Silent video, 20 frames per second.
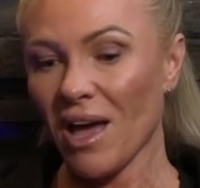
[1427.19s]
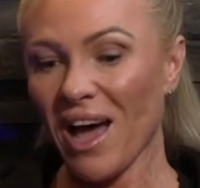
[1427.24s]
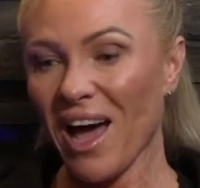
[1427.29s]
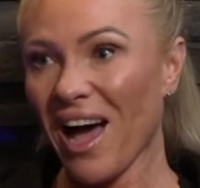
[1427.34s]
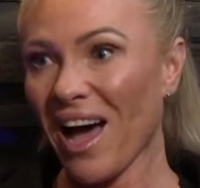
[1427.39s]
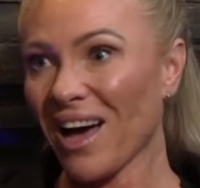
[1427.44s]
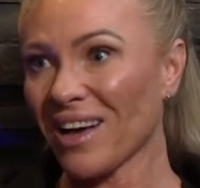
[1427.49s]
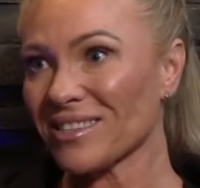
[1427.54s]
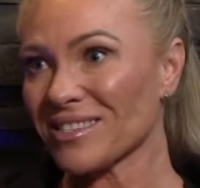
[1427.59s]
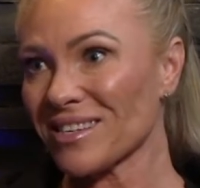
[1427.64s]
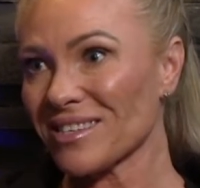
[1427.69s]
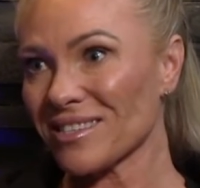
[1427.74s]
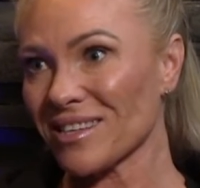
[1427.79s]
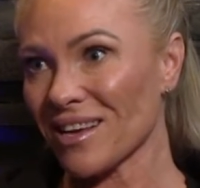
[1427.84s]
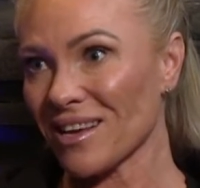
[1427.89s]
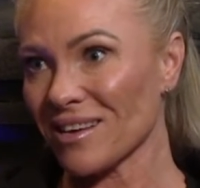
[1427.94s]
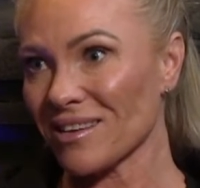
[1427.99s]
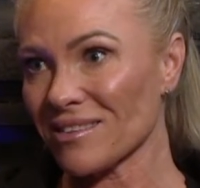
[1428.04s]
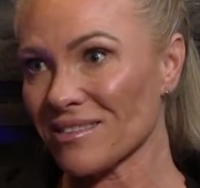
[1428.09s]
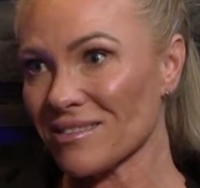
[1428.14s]
heart
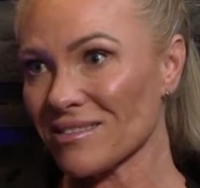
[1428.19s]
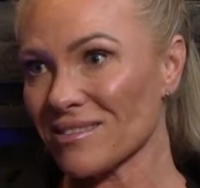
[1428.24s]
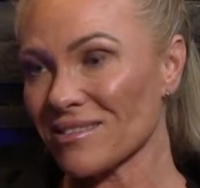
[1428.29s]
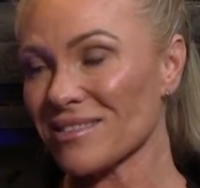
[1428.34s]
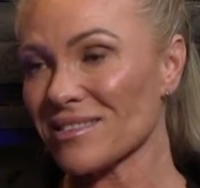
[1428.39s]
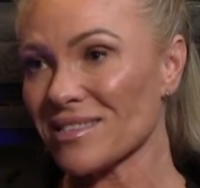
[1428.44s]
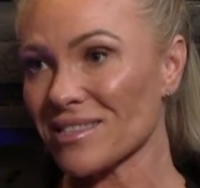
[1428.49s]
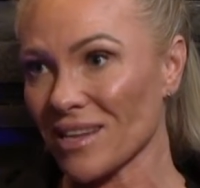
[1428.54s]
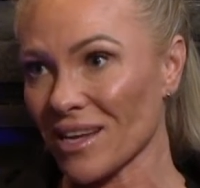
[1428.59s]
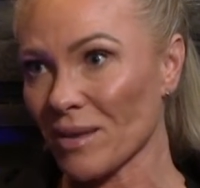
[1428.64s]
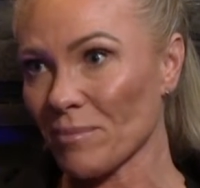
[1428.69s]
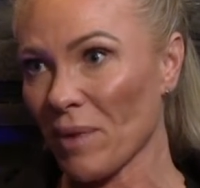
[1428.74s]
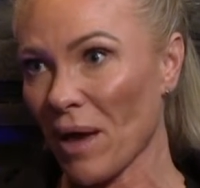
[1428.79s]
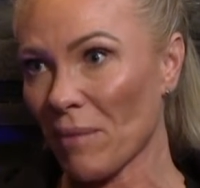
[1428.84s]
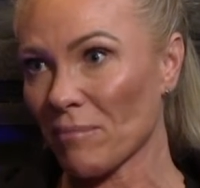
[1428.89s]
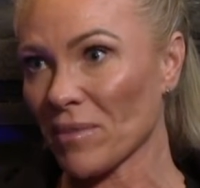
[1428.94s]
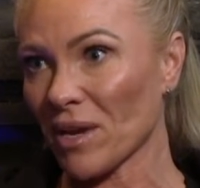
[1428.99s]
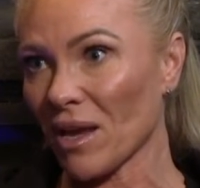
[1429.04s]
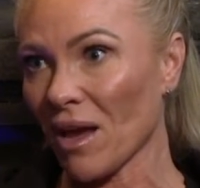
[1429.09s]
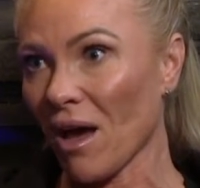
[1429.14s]
disease, sleep
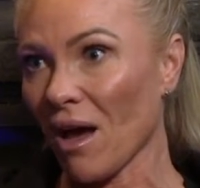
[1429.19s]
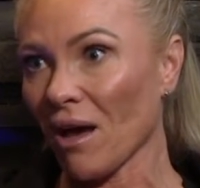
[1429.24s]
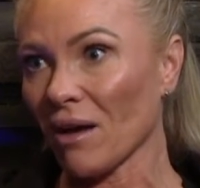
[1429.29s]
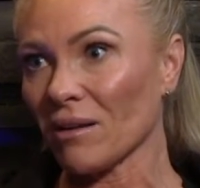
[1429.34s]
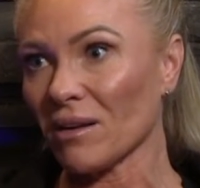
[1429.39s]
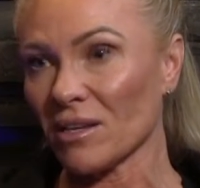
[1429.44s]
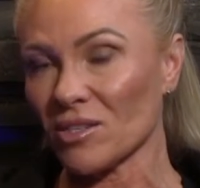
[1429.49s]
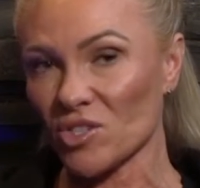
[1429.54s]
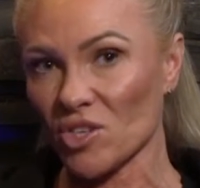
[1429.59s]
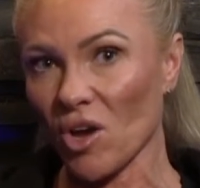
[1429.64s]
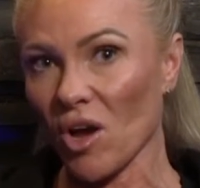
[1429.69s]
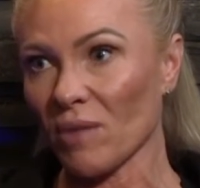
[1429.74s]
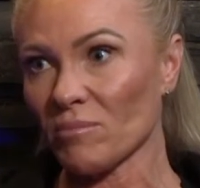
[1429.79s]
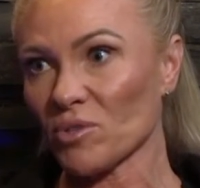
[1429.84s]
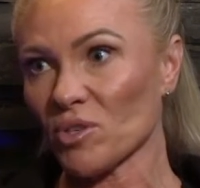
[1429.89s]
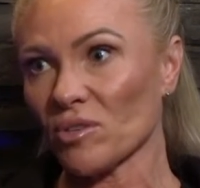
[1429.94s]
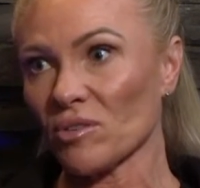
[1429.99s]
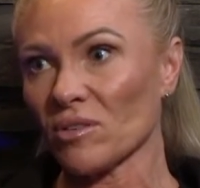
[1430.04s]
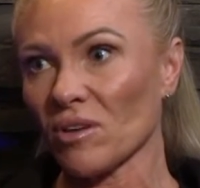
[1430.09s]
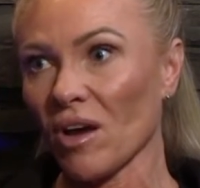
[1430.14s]
apnea, and type
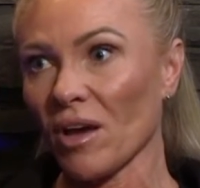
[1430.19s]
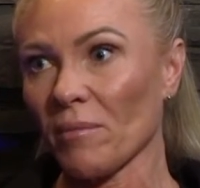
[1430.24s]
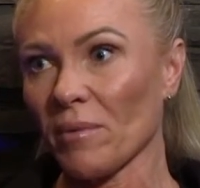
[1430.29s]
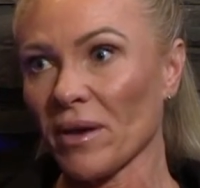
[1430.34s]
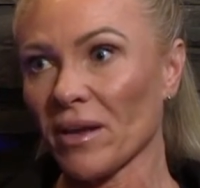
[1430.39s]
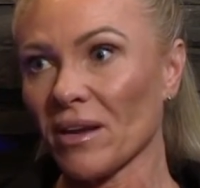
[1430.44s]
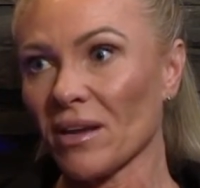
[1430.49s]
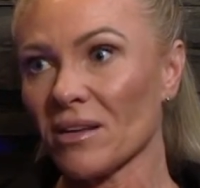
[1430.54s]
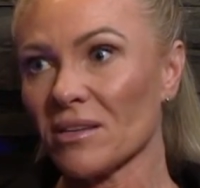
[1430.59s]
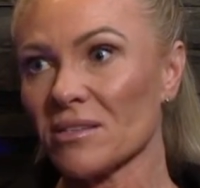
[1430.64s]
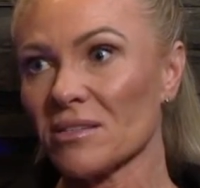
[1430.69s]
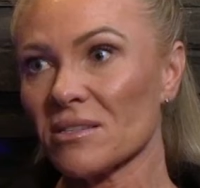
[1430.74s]
2 diabetes.